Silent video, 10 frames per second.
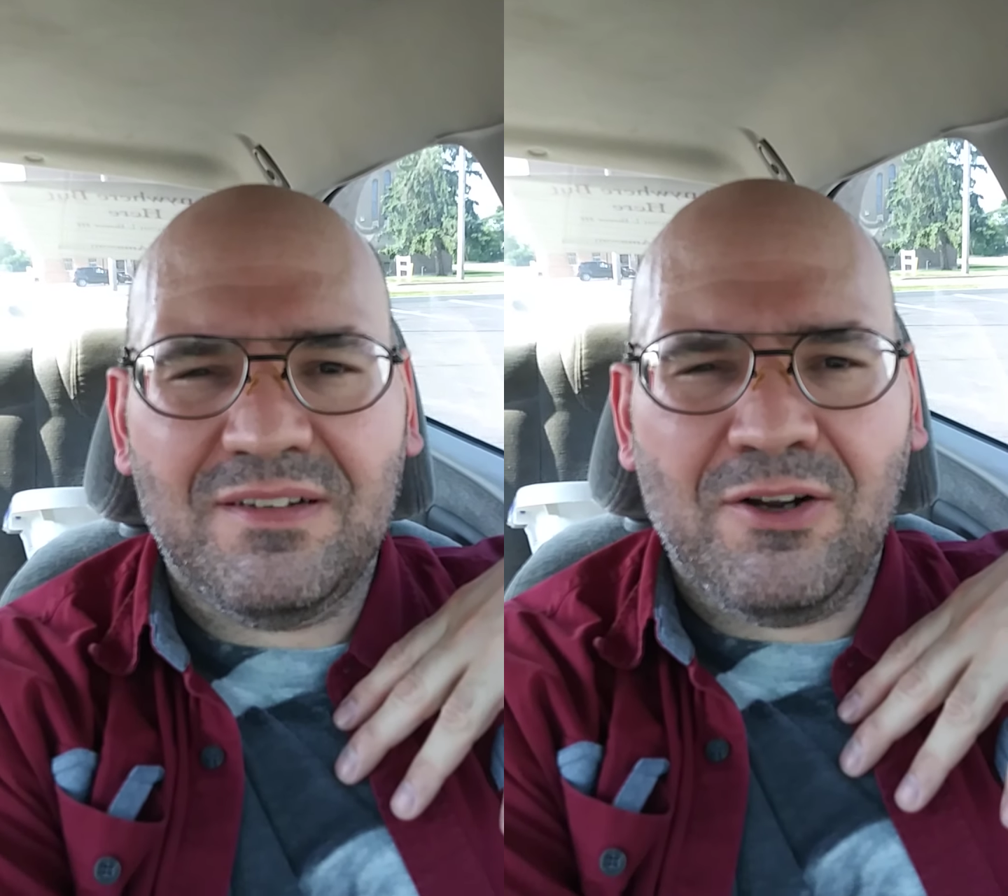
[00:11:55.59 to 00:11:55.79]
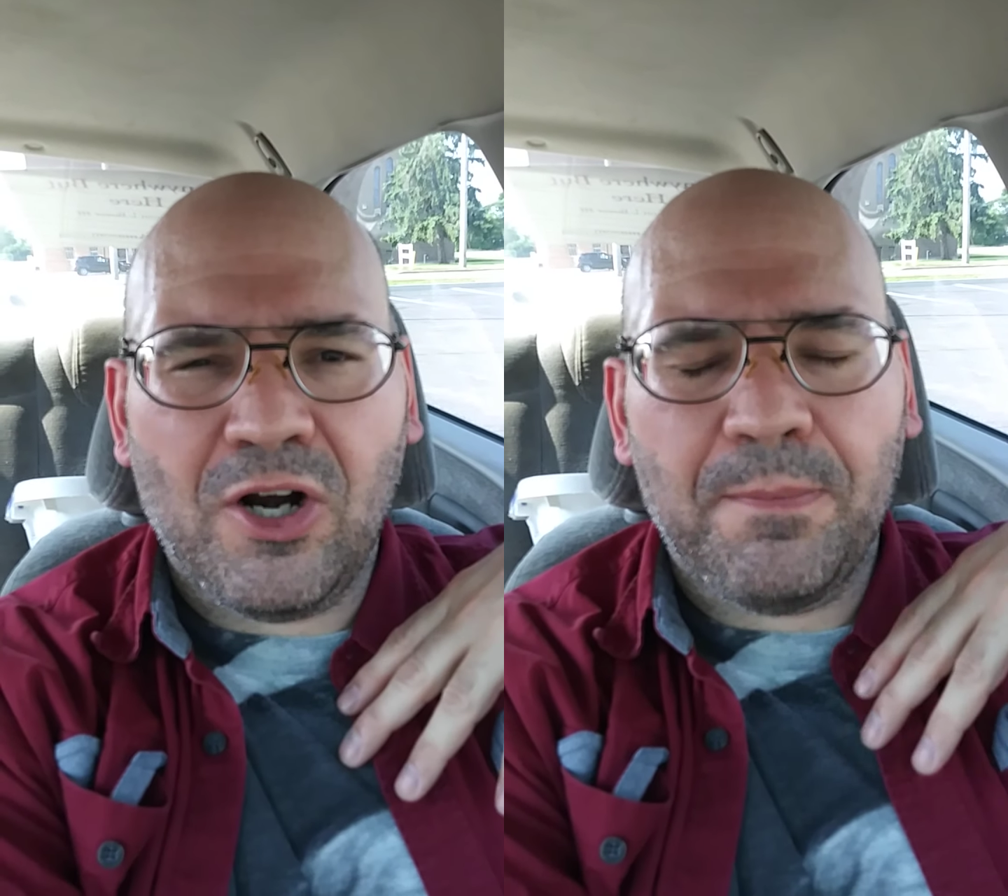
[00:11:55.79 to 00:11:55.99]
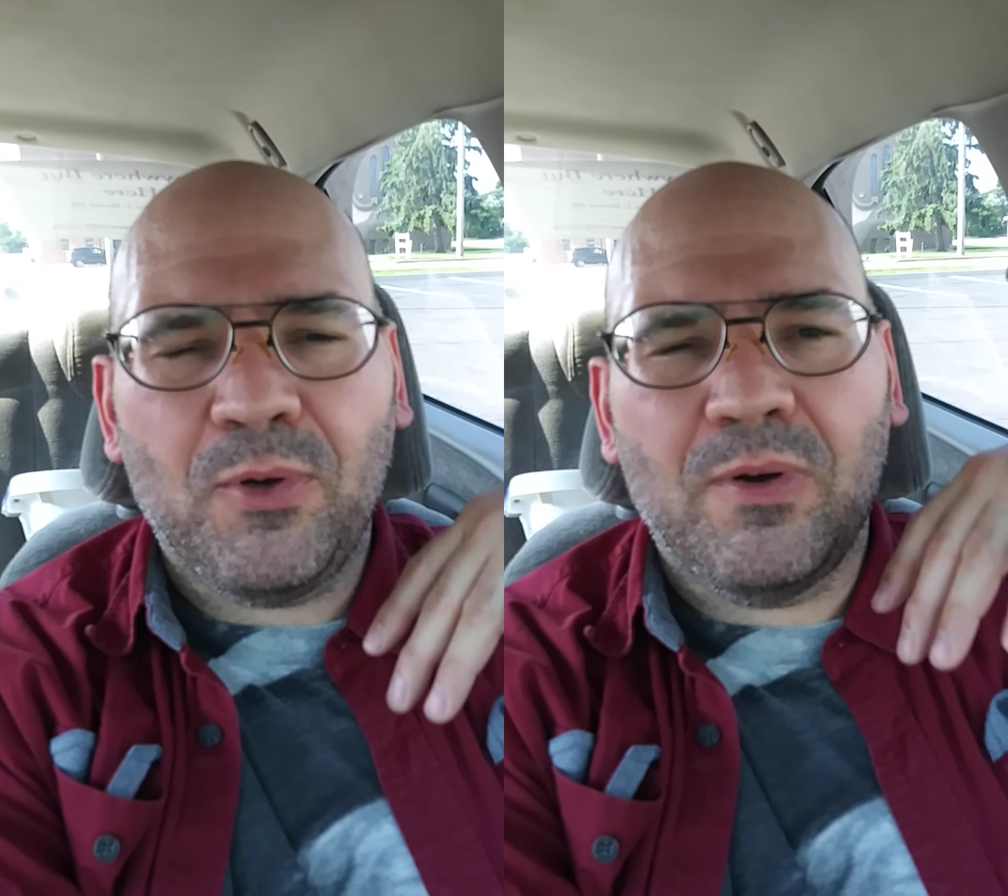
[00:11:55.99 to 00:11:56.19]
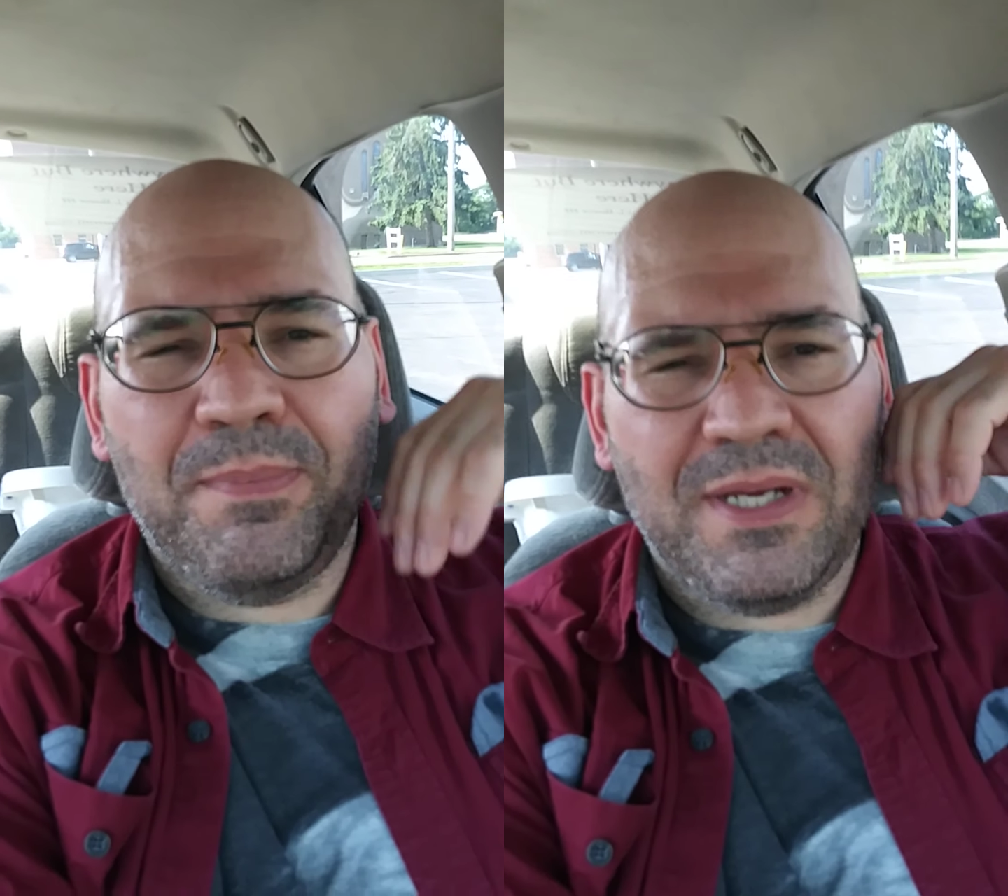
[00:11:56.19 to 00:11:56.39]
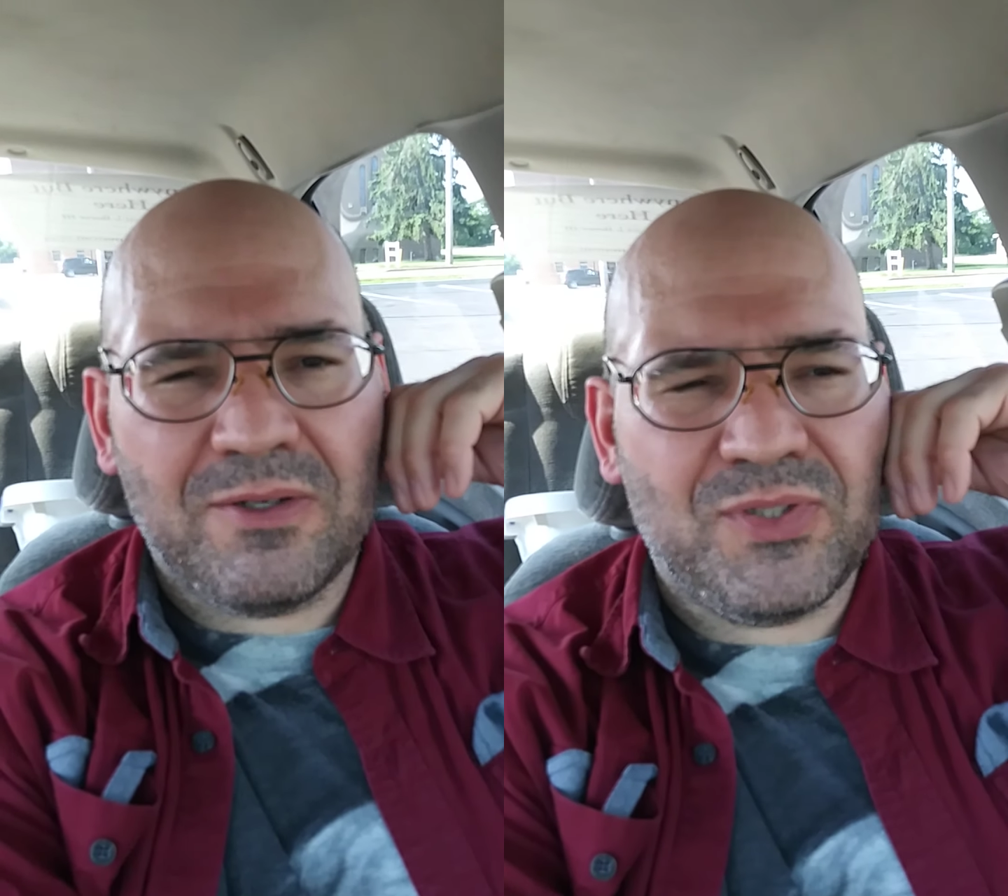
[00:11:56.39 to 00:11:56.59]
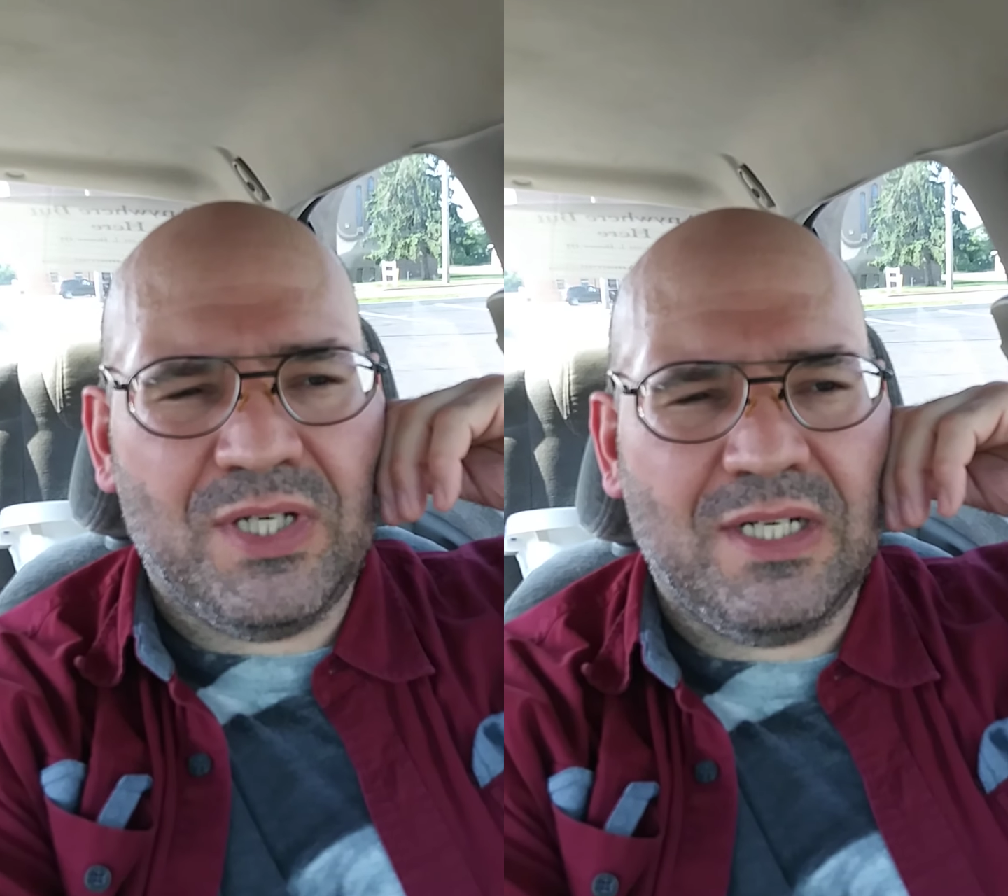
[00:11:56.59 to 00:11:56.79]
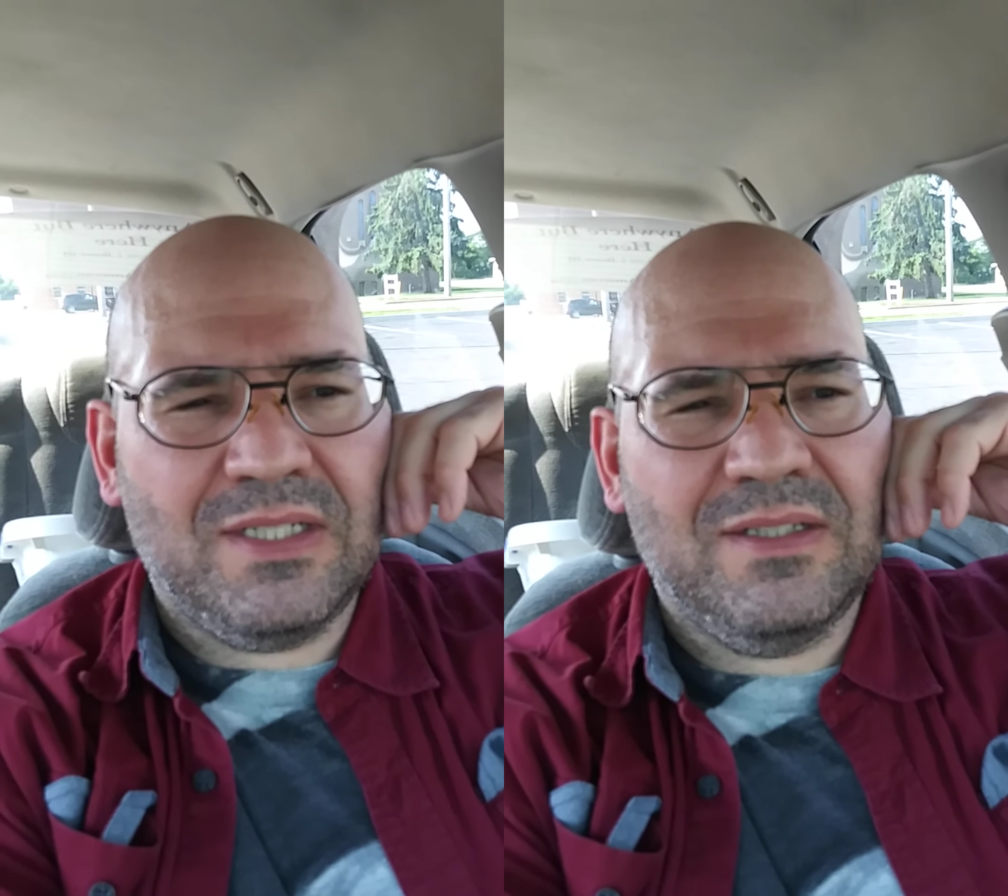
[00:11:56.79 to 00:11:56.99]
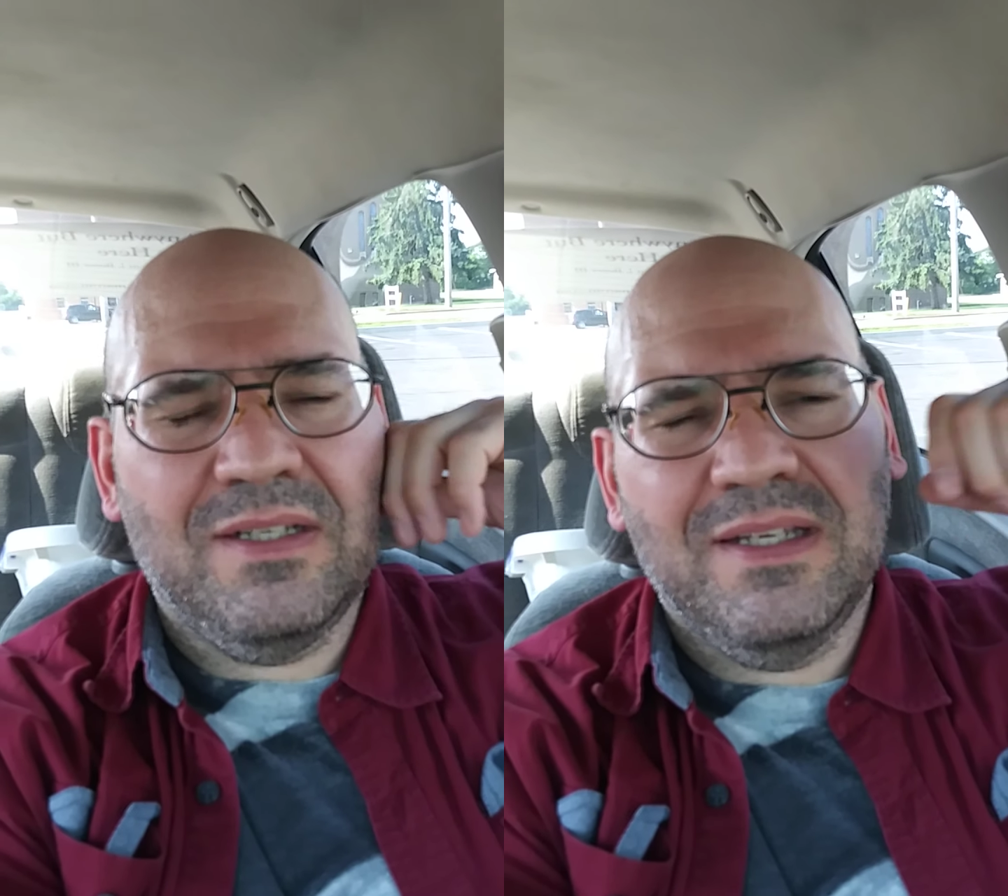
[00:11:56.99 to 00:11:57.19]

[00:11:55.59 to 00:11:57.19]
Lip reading: Harpo appears on,